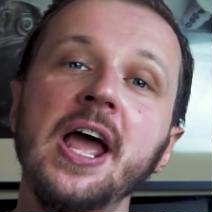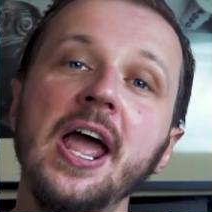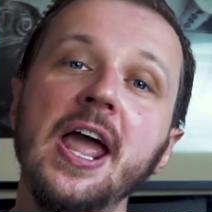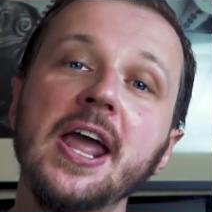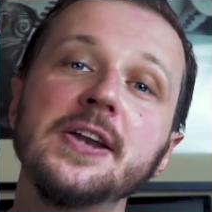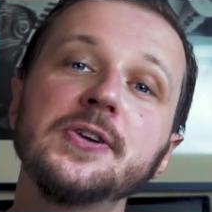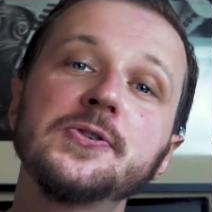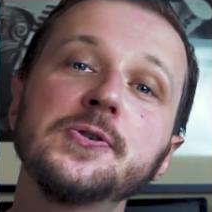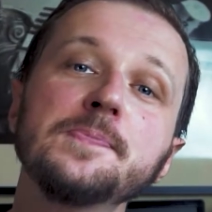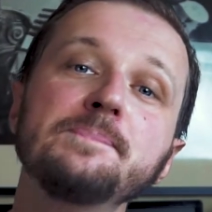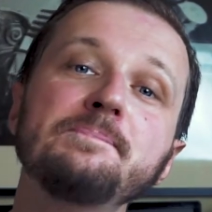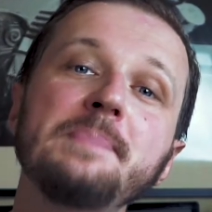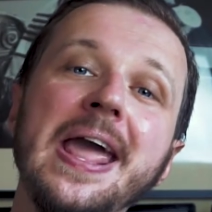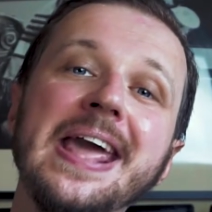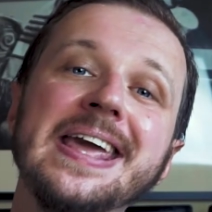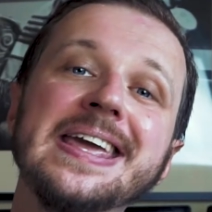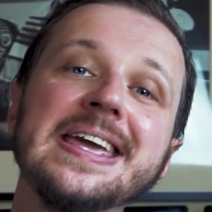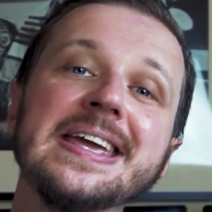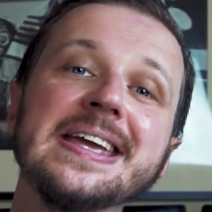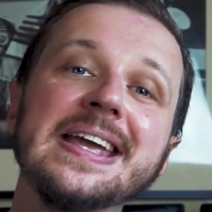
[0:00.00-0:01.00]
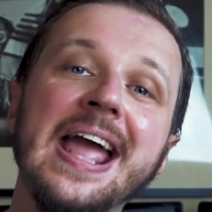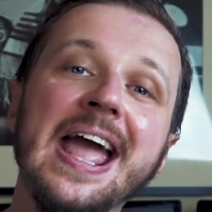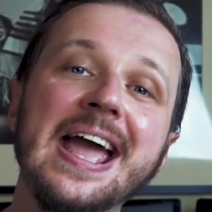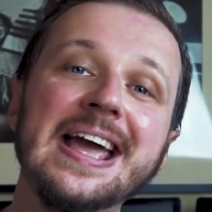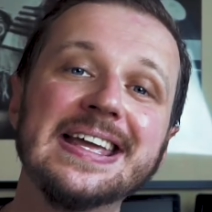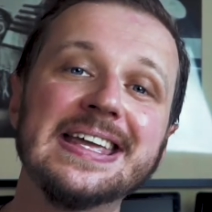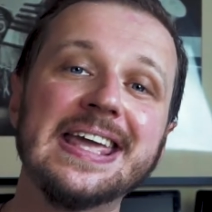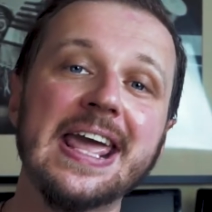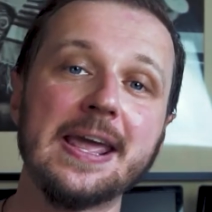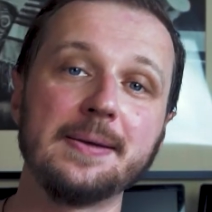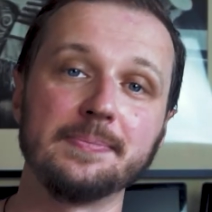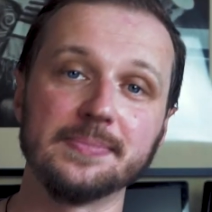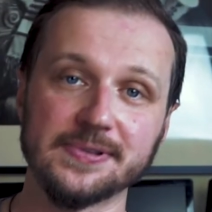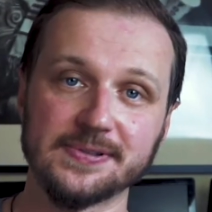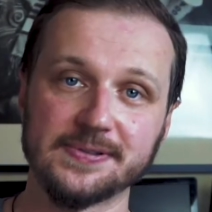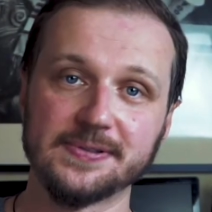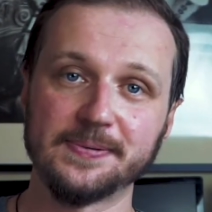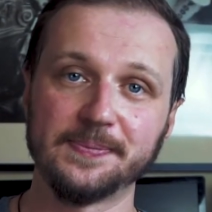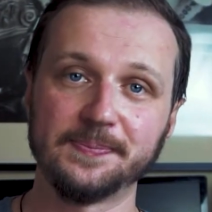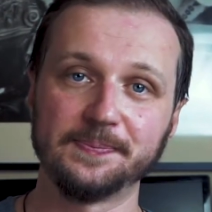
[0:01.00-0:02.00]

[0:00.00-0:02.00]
into making games.